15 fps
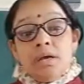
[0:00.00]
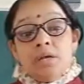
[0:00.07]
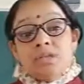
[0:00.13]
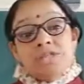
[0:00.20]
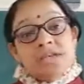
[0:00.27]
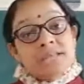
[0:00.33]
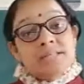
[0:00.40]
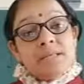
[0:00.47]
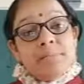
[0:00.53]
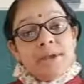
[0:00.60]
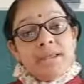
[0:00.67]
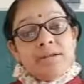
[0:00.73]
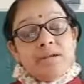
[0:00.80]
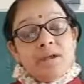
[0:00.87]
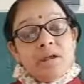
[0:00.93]
change the
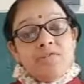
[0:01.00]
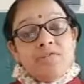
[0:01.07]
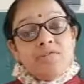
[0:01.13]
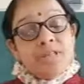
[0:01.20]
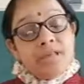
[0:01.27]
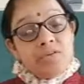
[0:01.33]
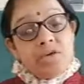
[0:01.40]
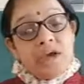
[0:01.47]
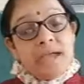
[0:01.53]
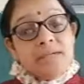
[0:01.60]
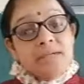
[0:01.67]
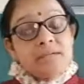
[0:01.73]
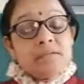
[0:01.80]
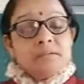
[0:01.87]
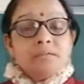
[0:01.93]
paragraph, then
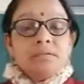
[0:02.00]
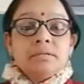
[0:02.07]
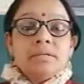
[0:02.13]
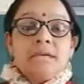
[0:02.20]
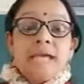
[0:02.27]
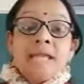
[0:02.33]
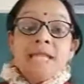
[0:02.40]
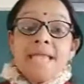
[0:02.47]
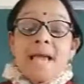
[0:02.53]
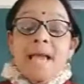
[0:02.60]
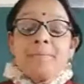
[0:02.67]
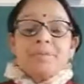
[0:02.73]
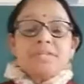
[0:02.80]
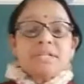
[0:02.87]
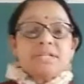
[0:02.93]
write, in
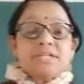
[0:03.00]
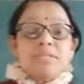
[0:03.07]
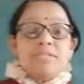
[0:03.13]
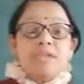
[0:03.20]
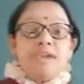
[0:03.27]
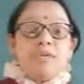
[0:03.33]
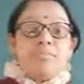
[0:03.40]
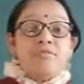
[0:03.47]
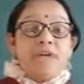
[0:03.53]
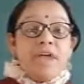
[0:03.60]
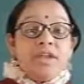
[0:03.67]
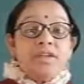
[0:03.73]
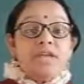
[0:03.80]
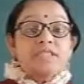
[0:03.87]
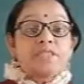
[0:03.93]
capitalism there are
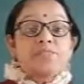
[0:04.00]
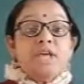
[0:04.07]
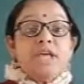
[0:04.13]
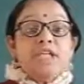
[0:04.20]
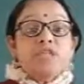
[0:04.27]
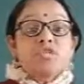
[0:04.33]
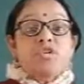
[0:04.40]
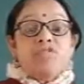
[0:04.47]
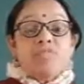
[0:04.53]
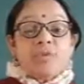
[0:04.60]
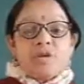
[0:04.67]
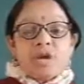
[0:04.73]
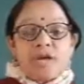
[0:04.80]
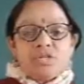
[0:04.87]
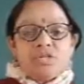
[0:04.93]
various means of
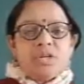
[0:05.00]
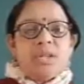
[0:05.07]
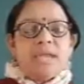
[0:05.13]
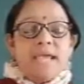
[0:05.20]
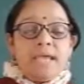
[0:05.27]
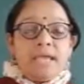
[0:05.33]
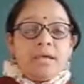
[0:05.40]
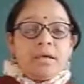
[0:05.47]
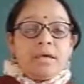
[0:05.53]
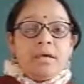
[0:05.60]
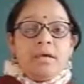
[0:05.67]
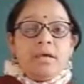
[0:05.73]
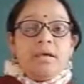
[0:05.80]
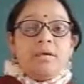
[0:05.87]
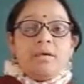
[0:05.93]
production, like
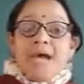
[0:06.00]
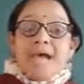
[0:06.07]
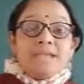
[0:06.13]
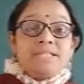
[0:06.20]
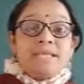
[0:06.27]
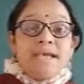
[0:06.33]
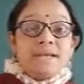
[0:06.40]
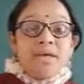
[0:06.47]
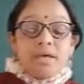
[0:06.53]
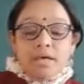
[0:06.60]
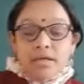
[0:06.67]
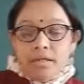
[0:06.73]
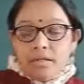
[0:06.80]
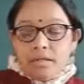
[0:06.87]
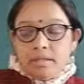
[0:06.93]
I said,
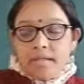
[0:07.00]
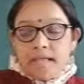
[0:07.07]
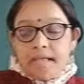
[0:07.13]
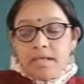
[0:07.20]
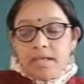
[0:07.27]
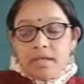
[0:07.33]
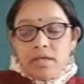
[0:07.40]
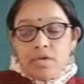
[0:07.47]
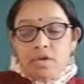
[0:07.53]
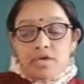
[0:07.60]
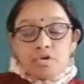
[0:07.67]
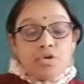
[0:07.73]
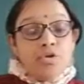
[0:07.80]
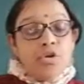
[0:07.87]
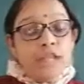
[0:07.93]
like
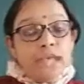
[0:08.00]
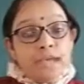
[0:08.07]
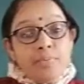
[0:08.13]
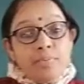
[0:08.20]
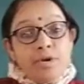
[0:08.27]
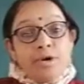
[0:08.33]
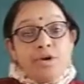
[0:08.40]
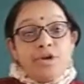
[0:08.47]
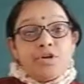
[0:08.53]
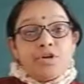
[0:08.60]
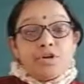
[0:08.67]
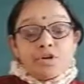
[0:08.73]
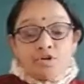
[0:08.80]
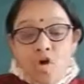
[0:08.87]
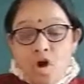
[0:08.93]

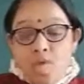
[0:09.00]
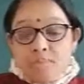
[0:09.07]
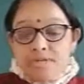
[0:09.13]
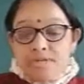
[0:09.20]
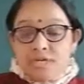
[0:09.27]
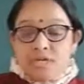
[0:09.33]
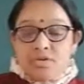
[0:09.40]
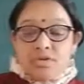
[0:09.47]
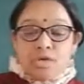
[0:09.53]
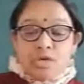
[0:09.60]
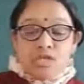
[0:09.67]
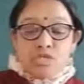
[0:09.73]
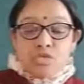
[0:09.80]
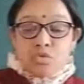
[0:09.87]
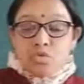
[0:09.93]
labor, raw
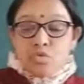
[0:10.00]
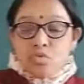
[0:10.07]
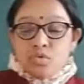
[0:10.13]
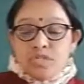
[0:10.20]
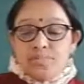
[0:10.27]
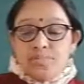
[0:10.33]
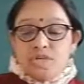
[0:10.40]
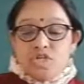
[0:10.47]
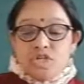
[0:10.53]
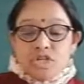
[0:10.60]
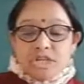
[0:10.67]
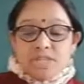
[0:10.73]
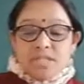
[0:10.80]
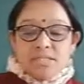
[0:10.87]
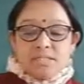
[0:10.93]
material, tools,
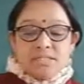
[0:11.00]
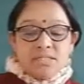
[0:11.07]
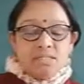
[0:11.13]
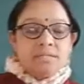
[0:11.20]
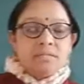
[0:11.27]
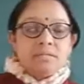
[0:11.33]
machines.